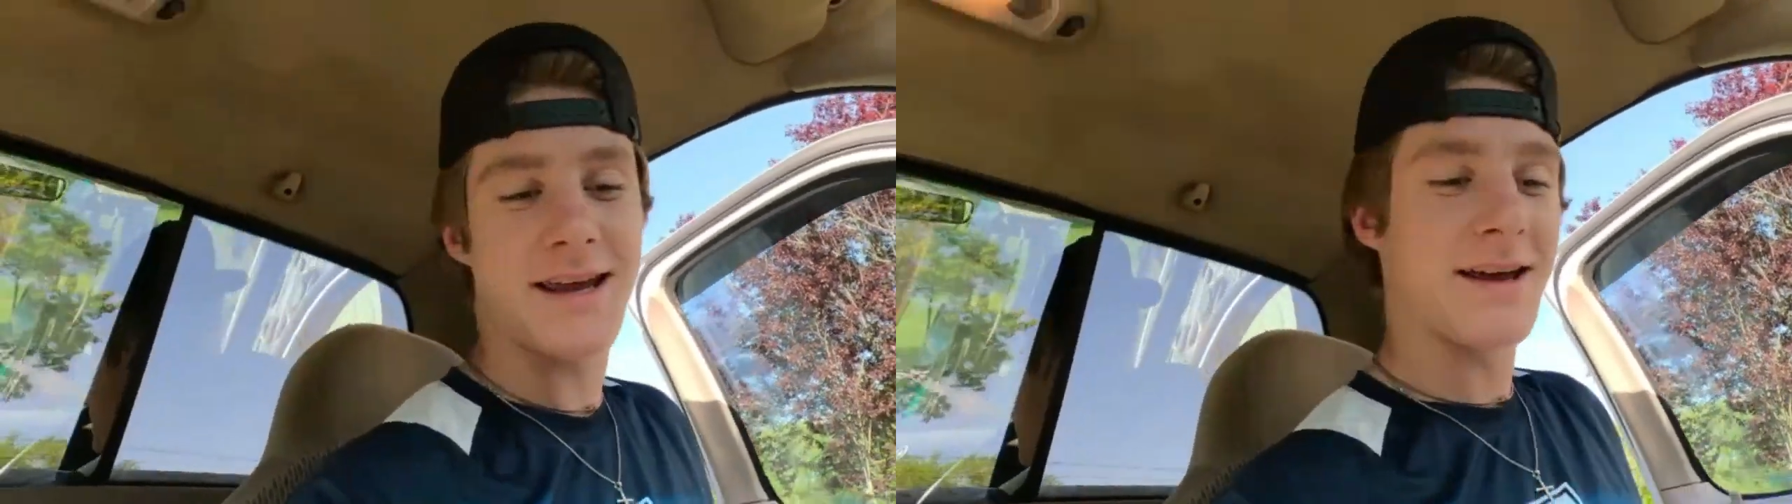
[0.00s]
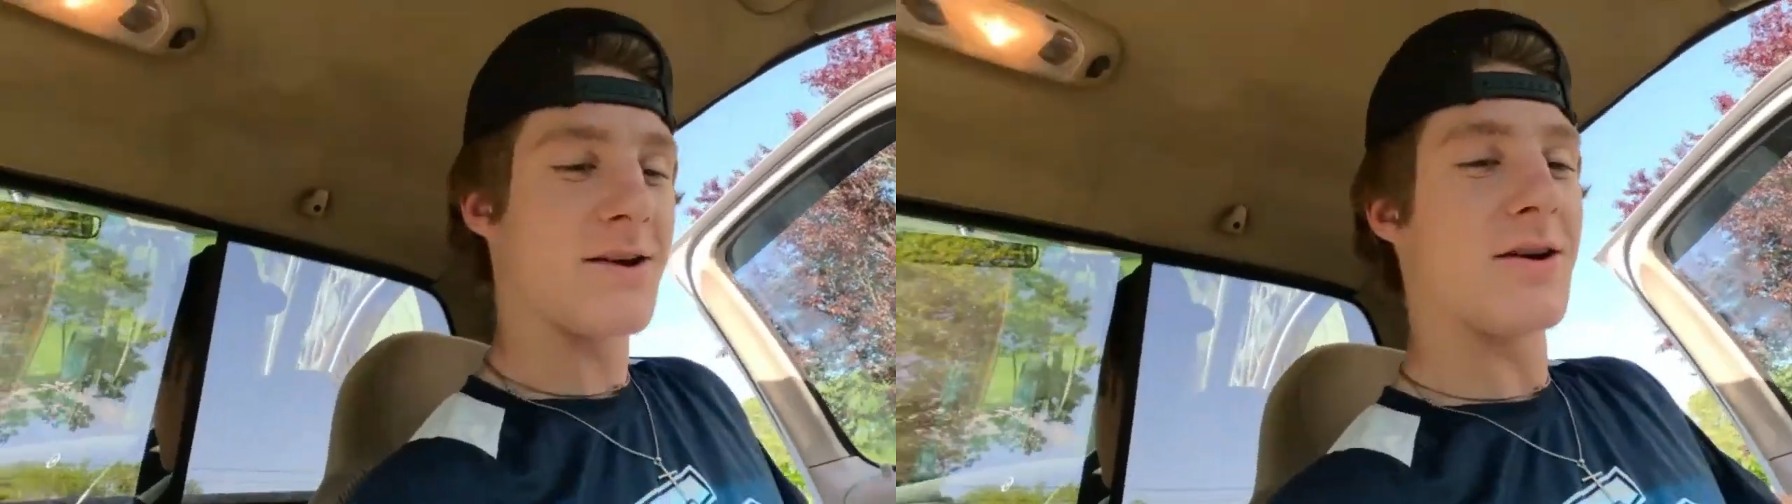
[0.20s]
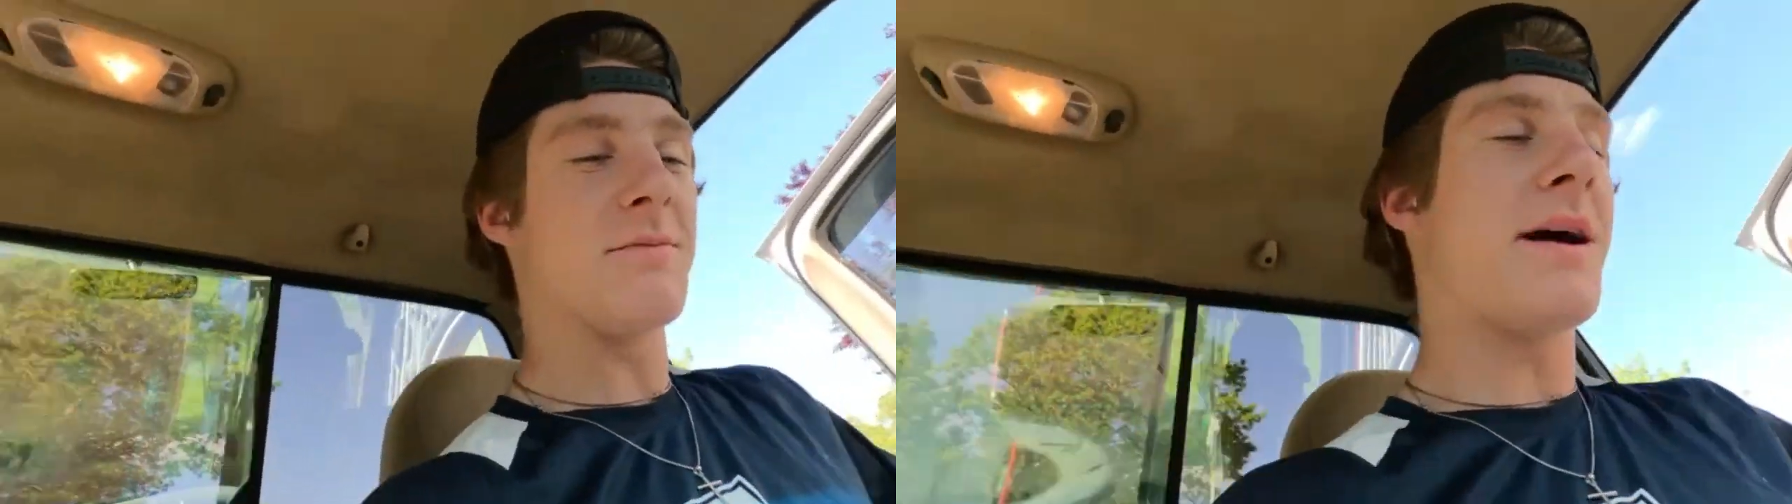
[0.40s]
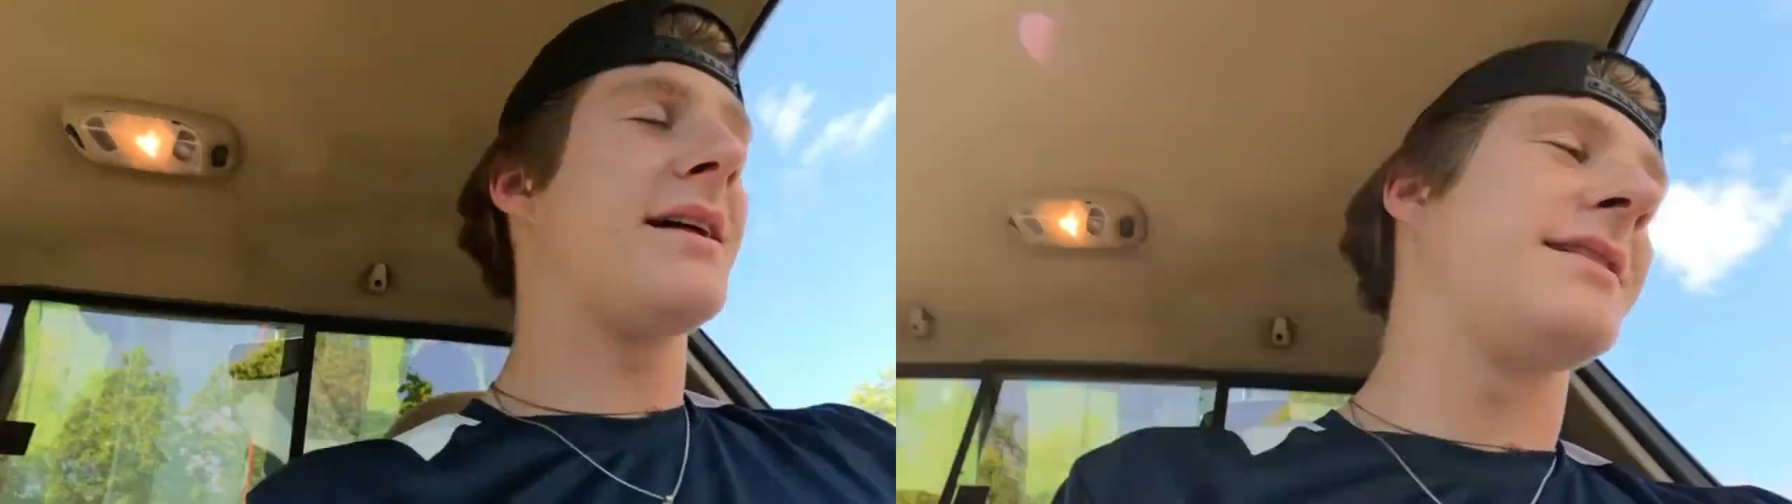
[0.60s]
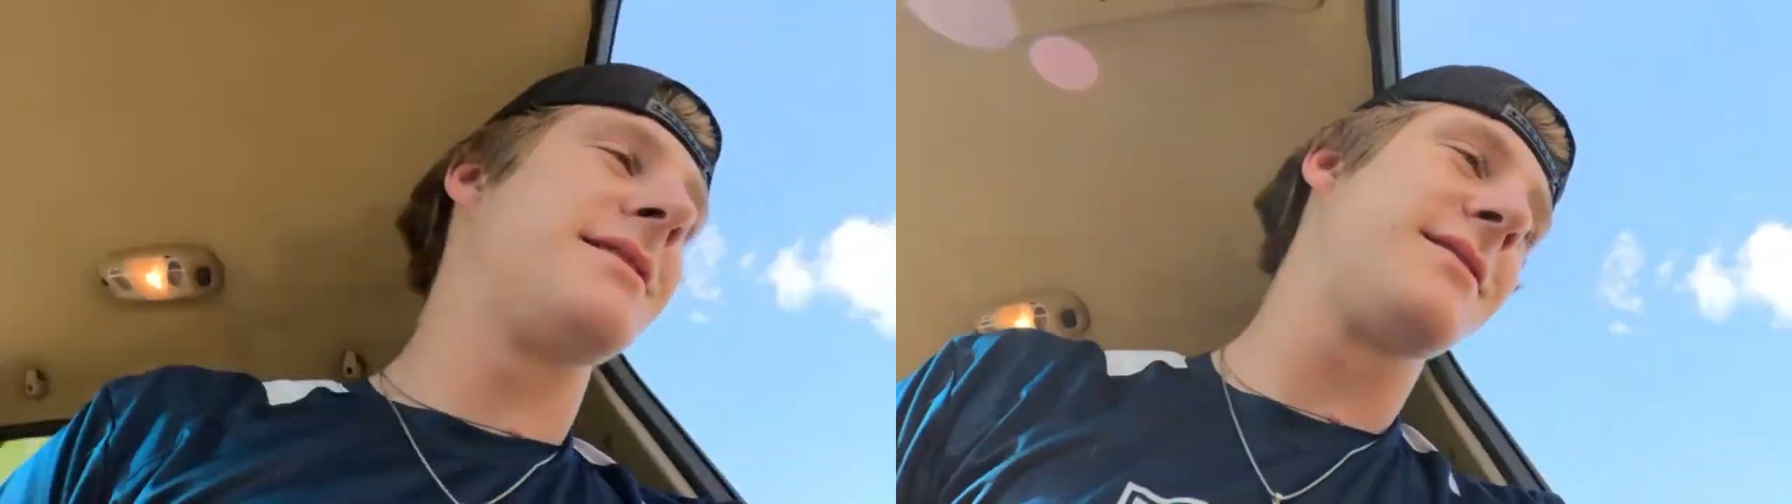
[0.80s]
it could have
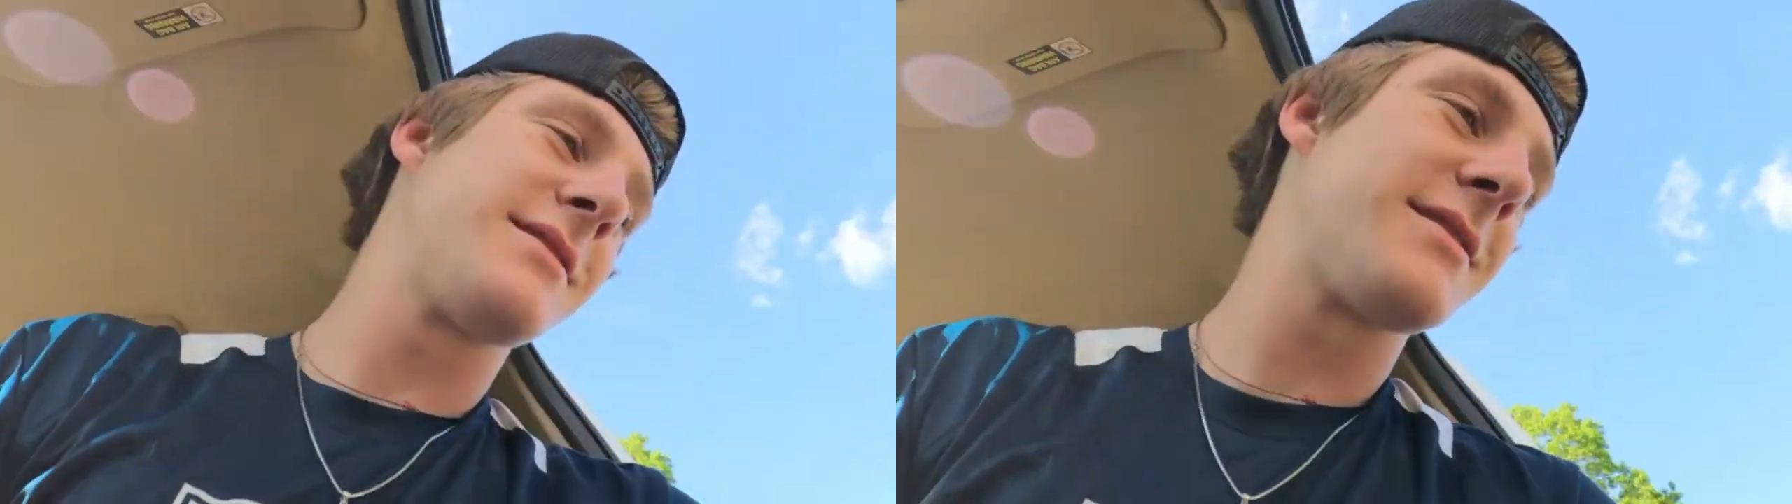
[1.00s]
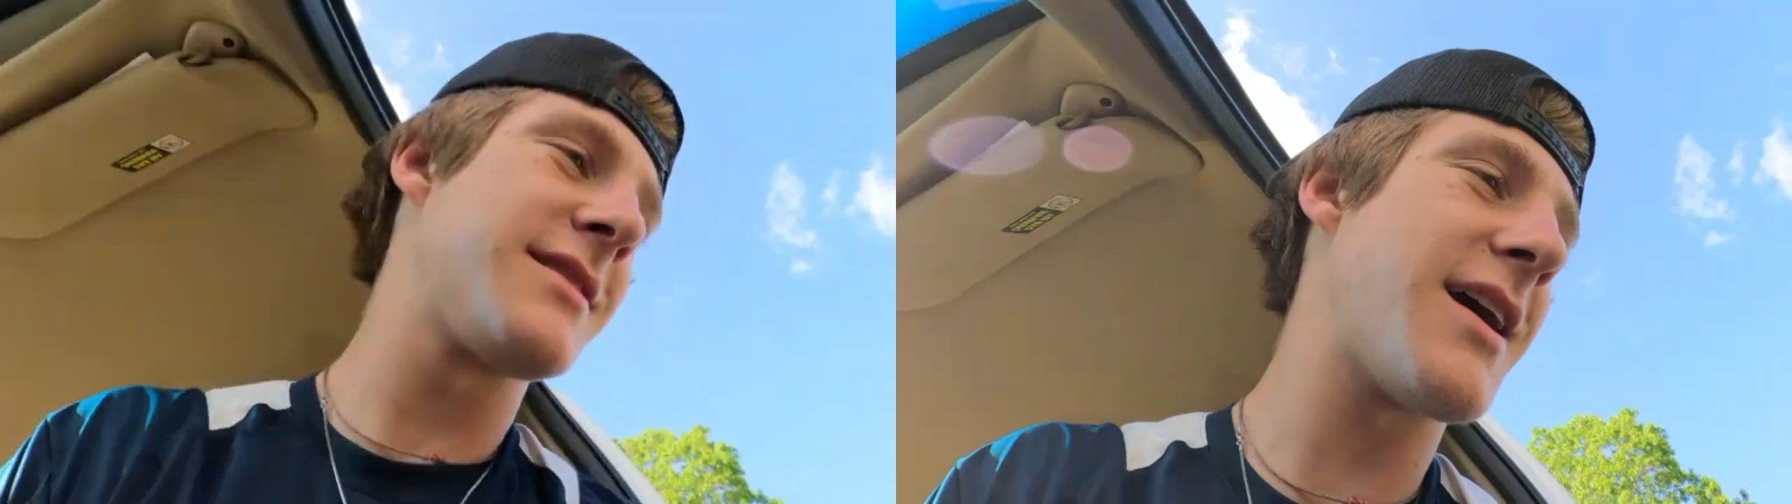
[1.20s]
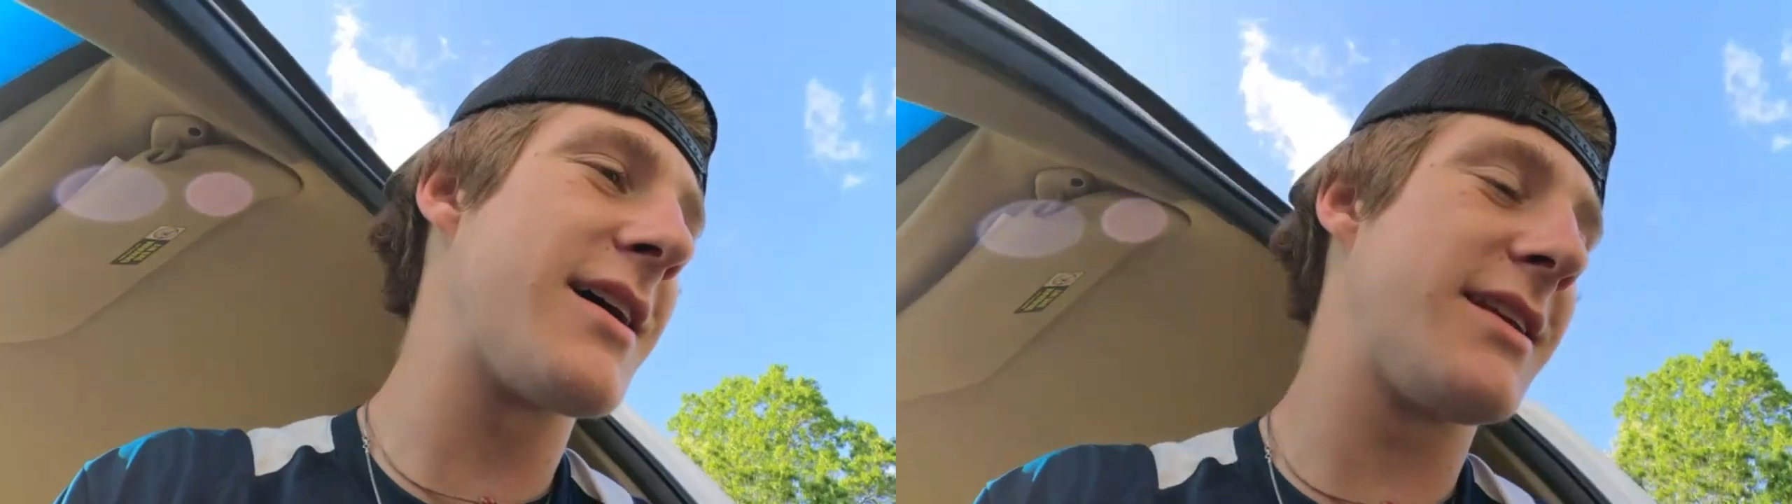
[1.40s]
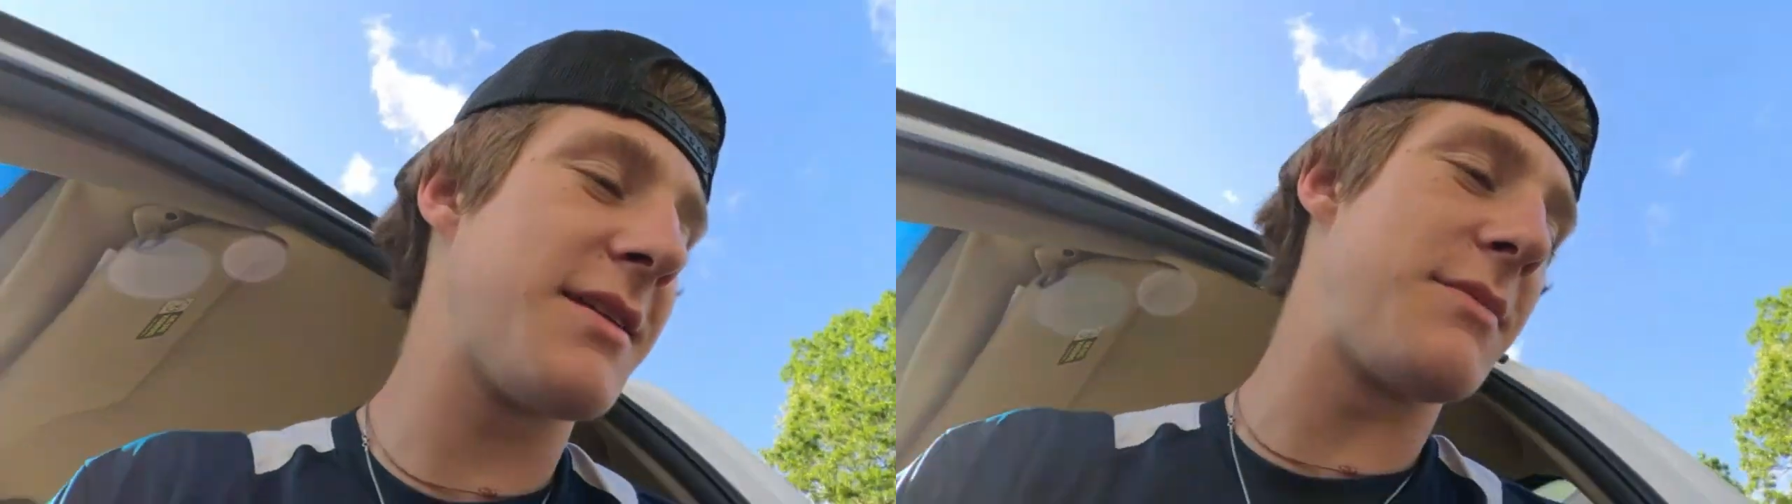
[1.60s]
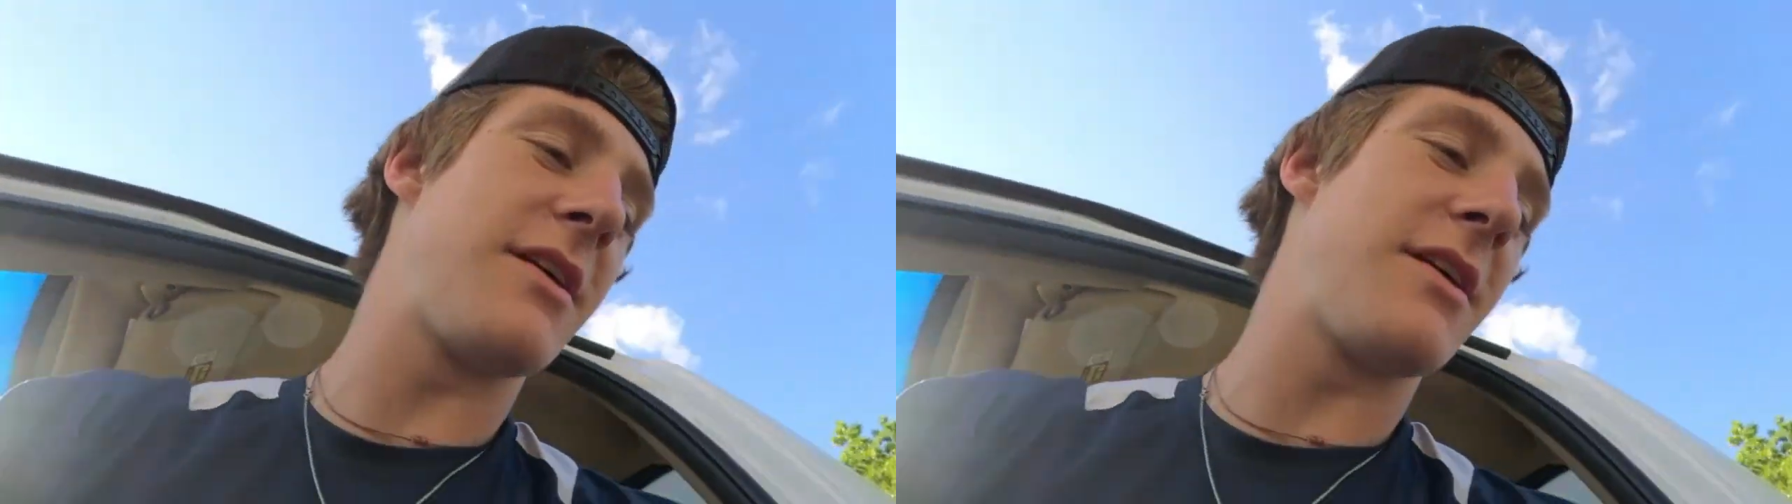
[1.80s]
been God getting